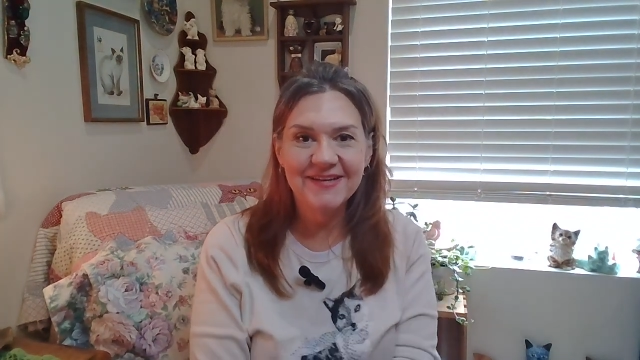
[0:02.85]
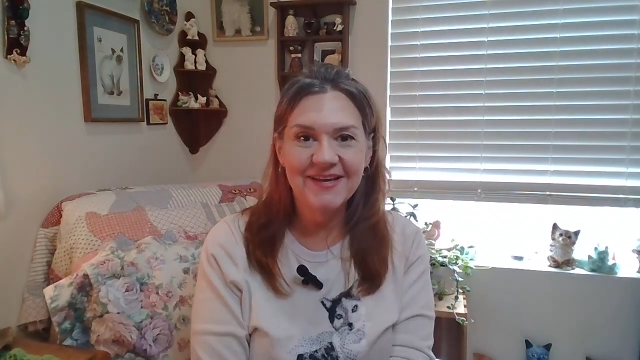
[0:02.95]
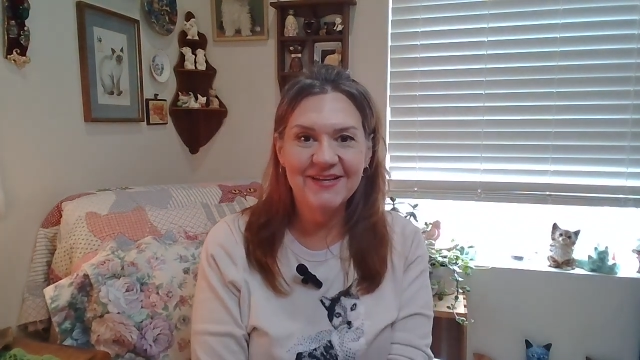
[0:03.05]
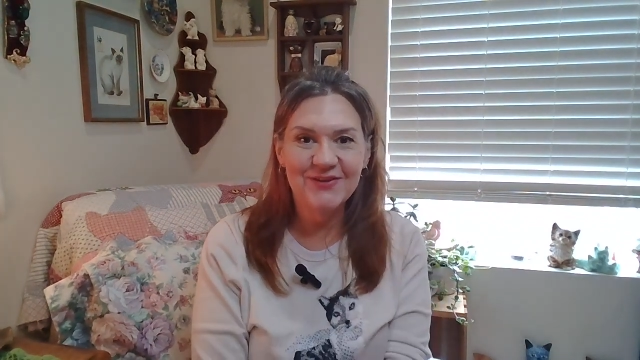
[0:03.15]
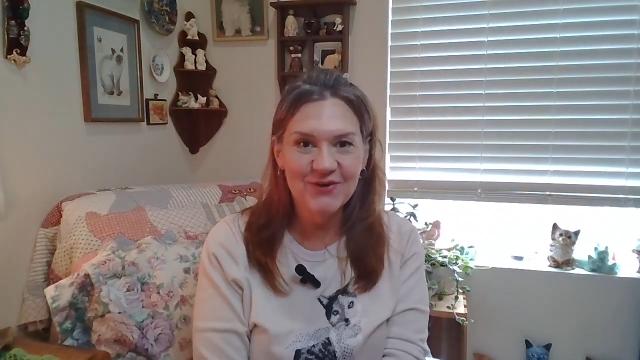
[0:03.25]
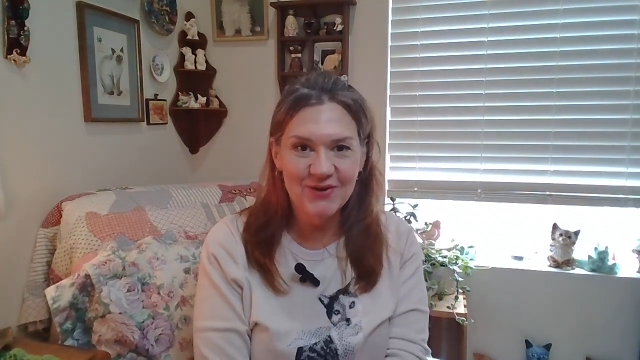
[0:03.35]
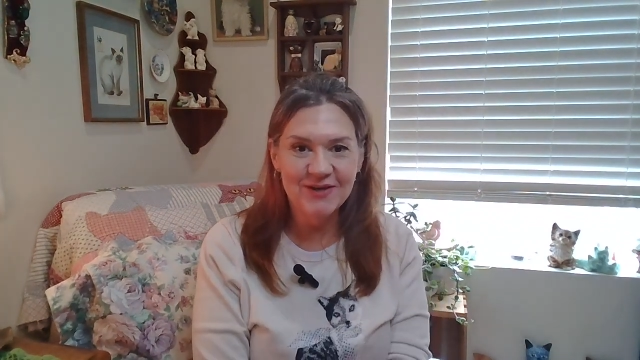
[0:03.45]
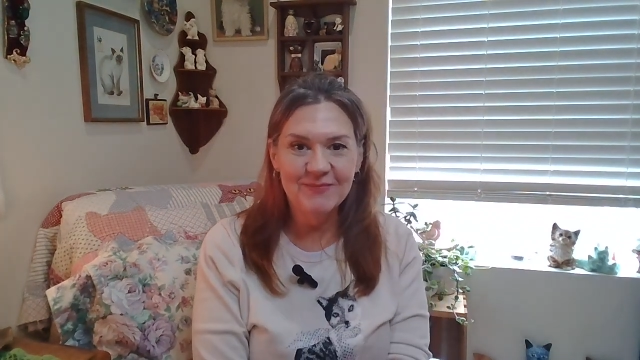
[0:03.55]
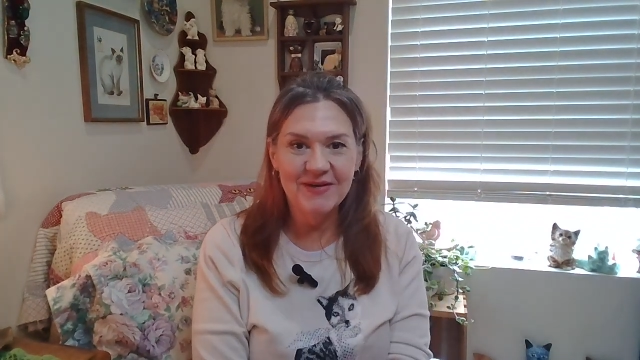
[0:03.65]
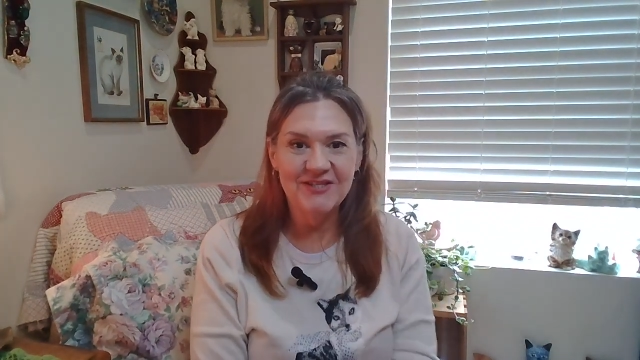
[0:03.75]
and you're
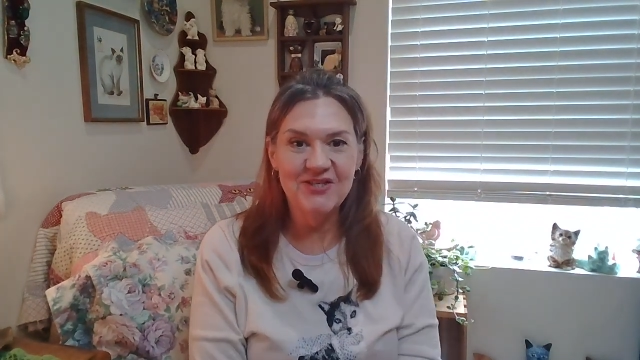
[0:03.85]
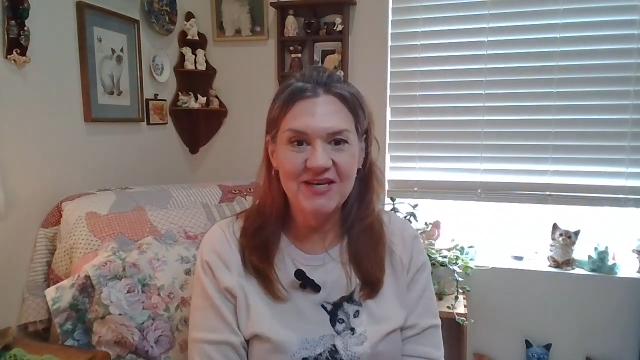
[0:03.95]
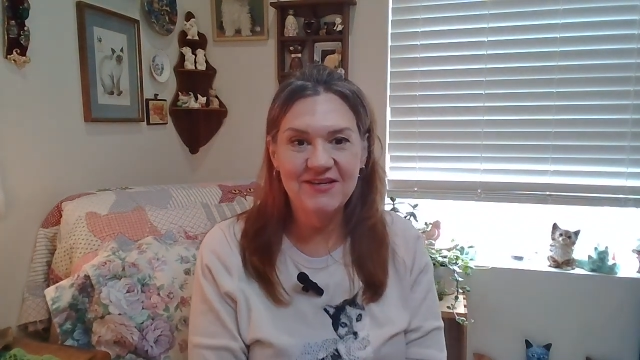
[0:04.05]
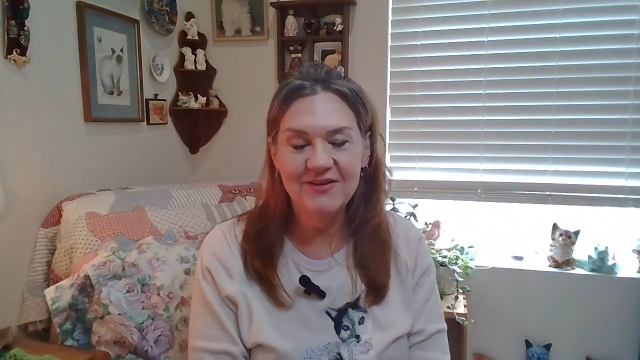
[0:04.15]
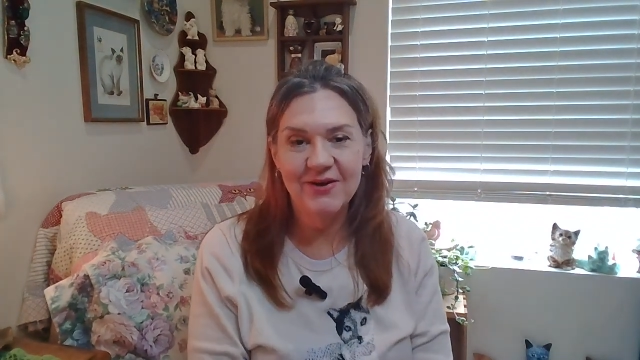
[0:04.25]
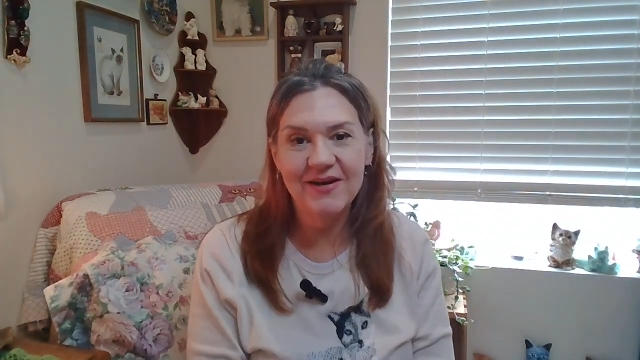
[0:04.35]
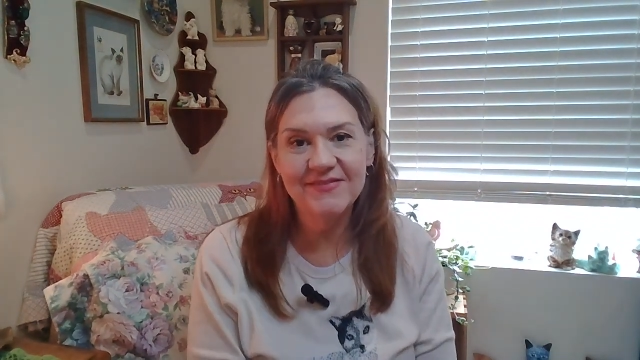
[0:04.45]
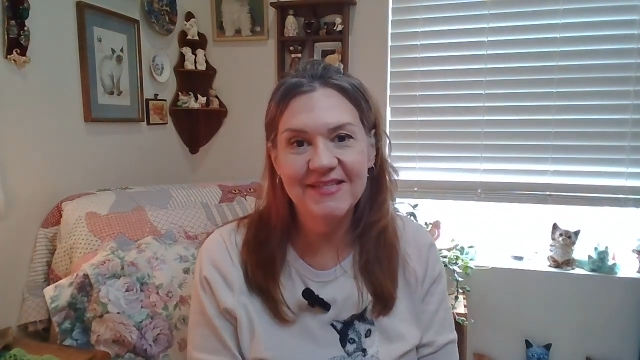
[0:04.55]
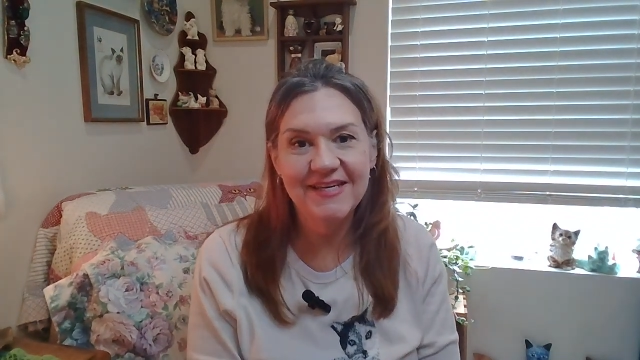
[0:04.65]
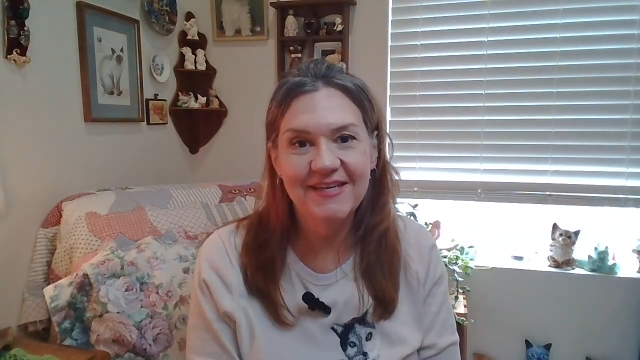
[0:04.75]
on my channel
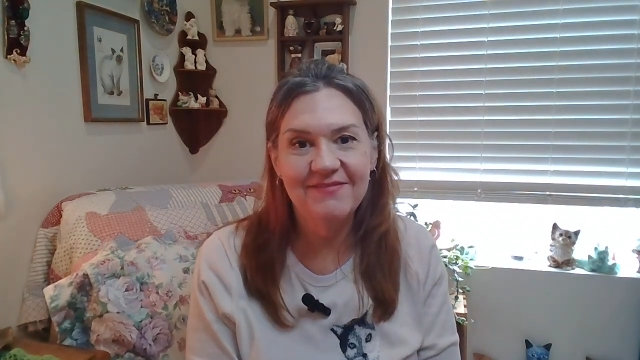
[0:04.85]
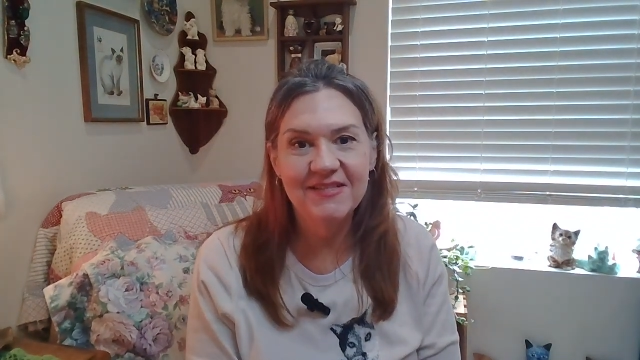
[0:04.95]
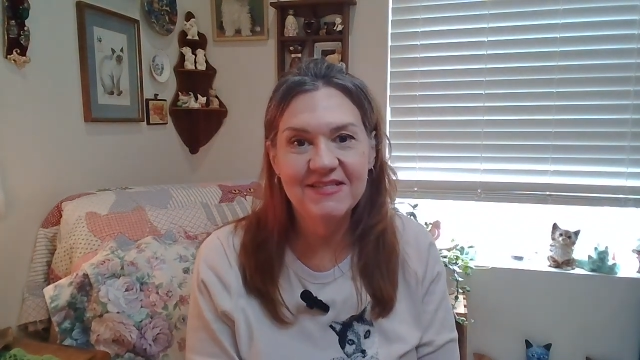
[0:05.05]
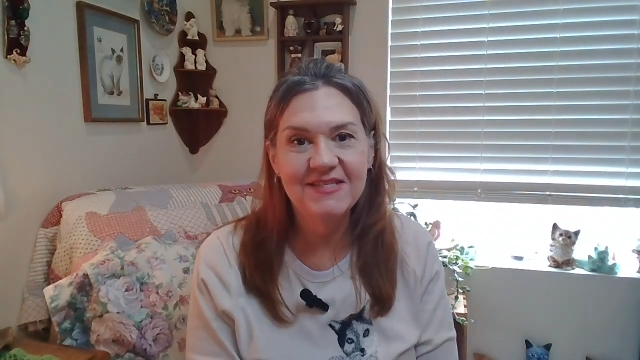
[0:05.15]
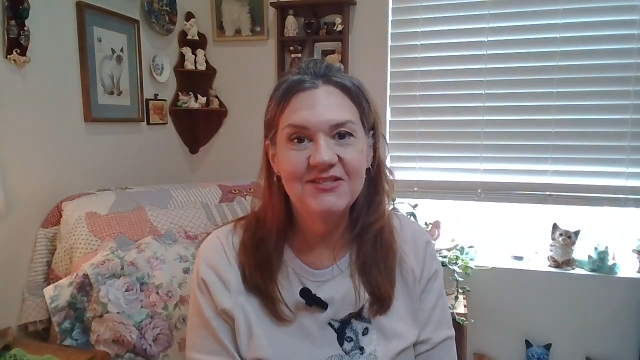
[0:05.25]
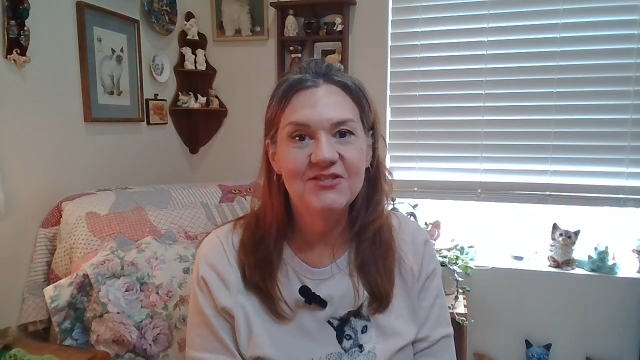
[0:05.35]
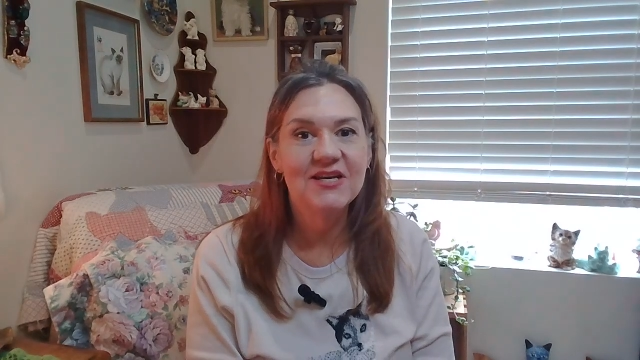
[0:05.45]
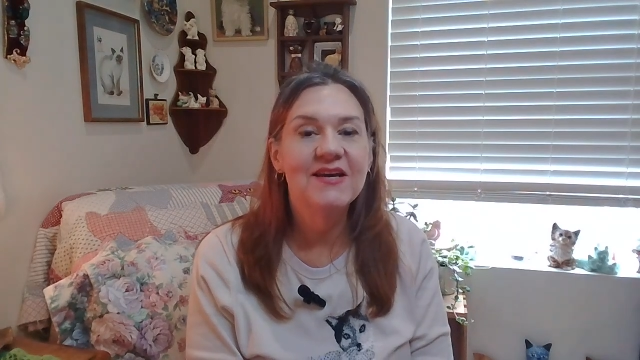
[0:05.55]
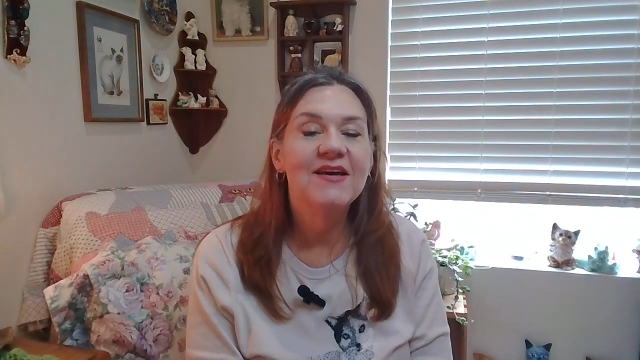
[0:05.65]
Crafty Kitty Vintage.